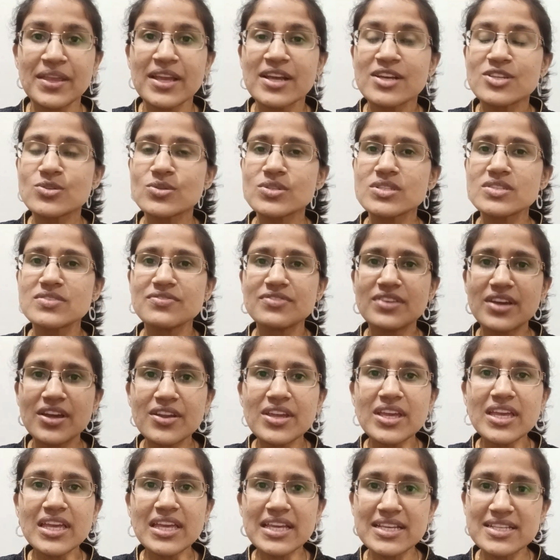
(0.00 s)
So it's
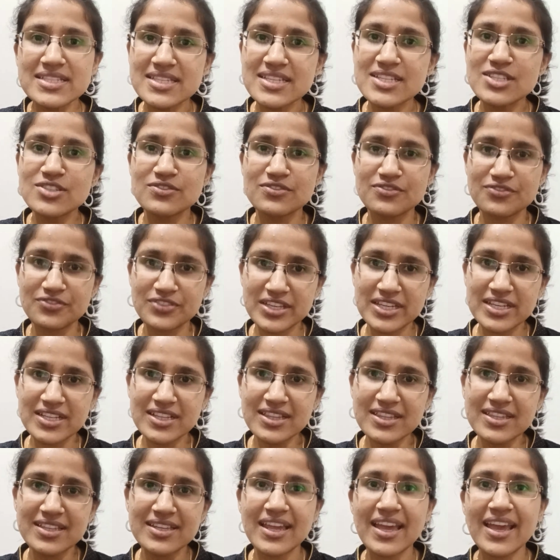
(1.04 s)
very easy to
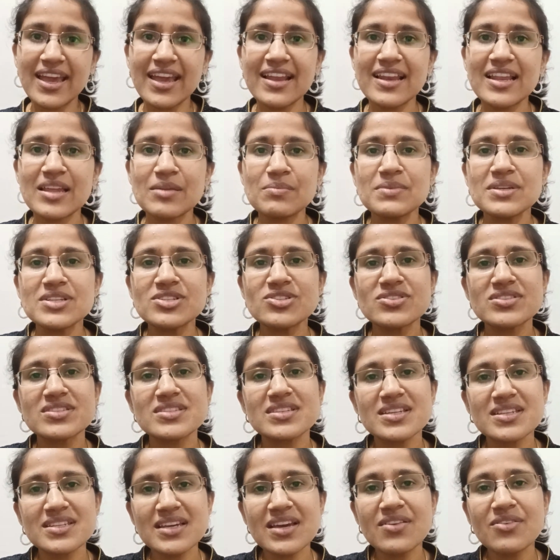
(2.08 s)
feel that, hey, let me just
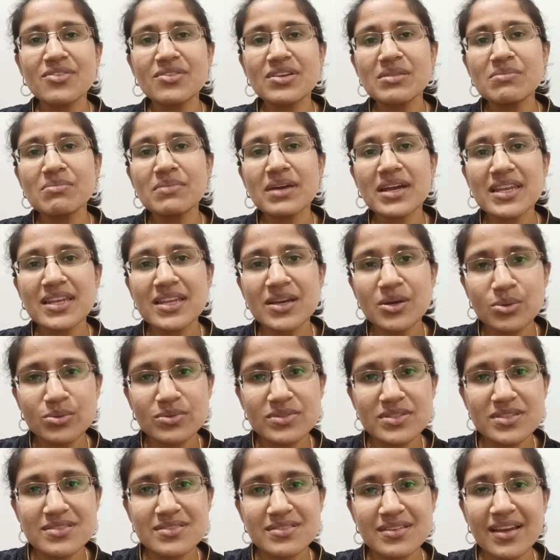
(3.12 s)
sit and read my
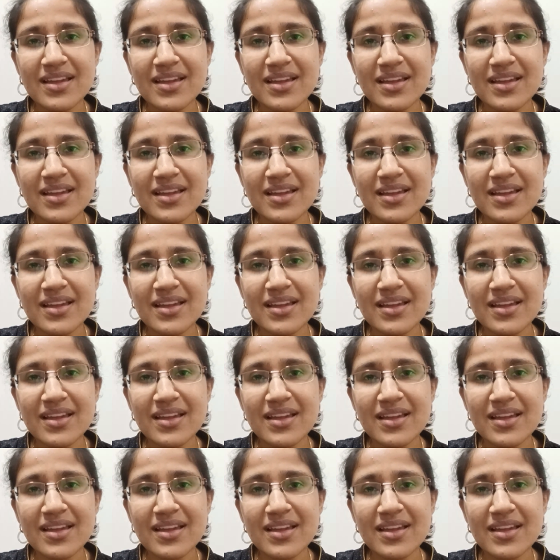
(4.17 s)
notes.